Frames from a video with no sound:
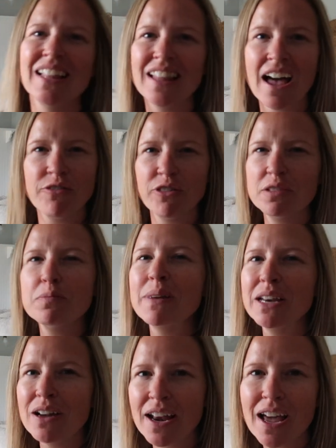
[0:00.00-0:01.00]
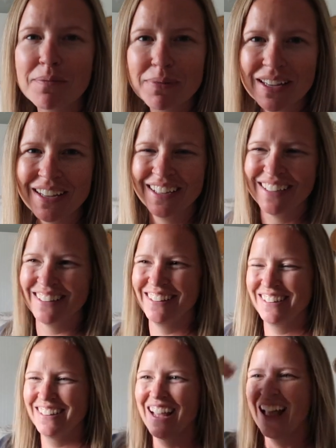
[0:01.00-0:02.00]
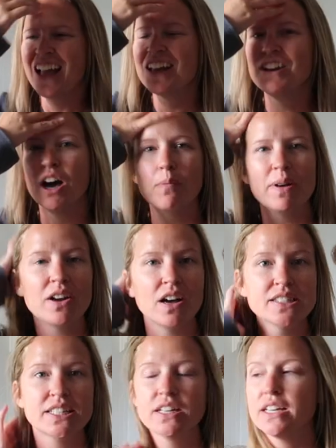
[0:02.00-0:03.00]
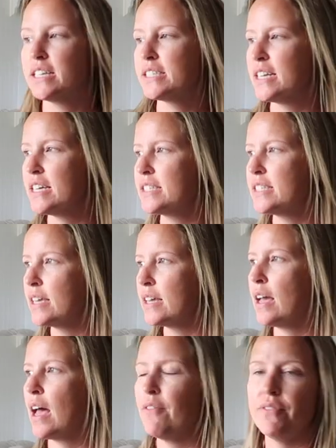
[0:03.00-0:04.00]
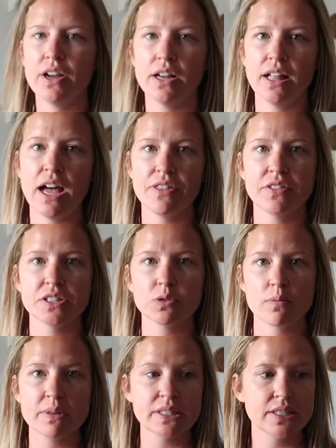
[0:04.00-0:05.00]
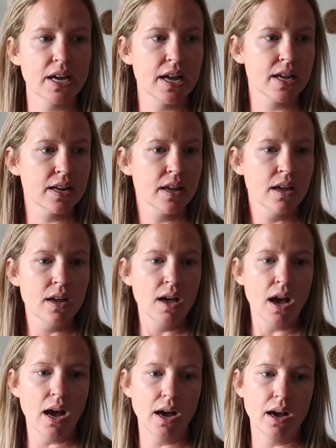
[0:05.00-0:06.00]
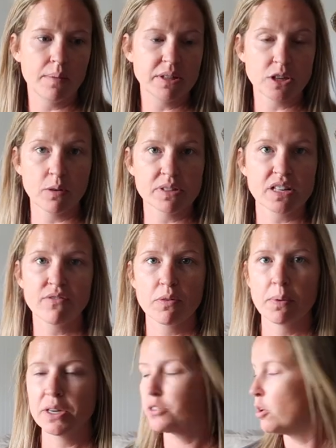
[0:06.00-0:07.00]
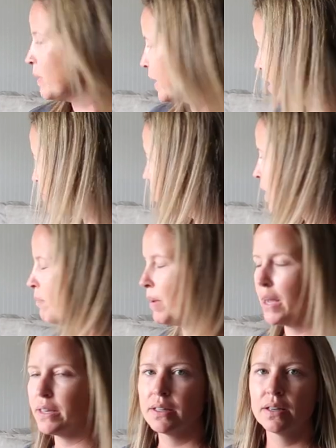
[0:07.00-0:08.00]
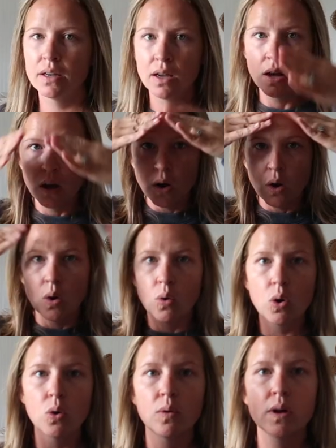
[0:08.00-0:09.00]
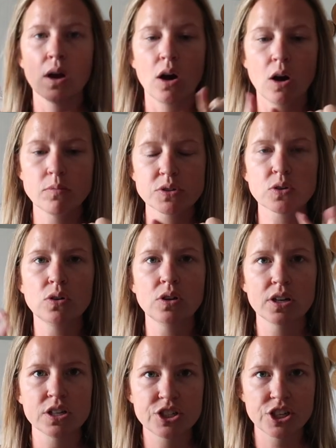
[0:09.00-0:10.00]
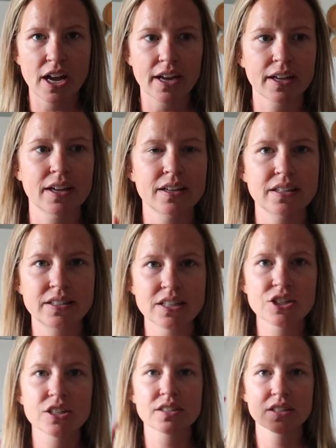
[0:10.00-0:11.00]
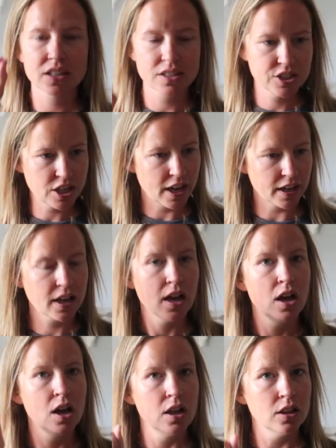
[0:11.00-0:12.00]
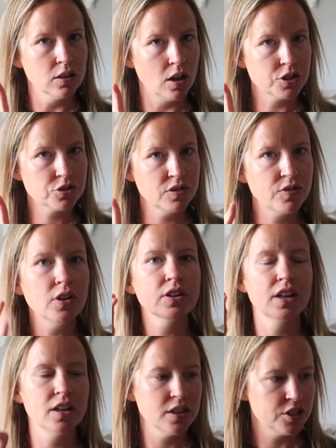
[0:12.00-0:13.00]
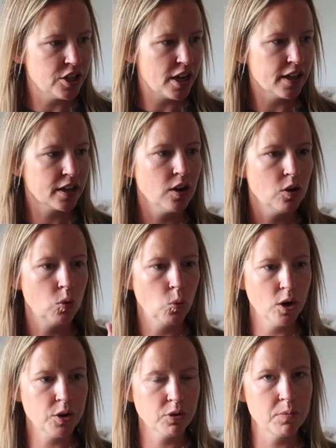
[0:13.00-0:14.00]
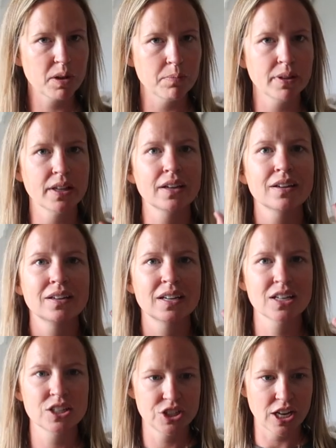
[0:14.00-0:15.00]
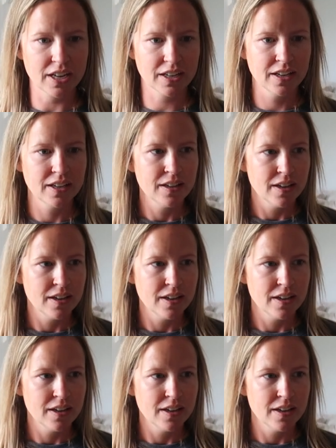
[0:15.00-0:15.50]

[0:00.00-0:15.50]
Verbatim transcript: Laugh with me, not at me. No, but in all seriousness, I'm very glad that this room is done. It's almost time for preschool pickup, but homeschool, check. Dishes, check. Laundry folded, check. One room complete, check.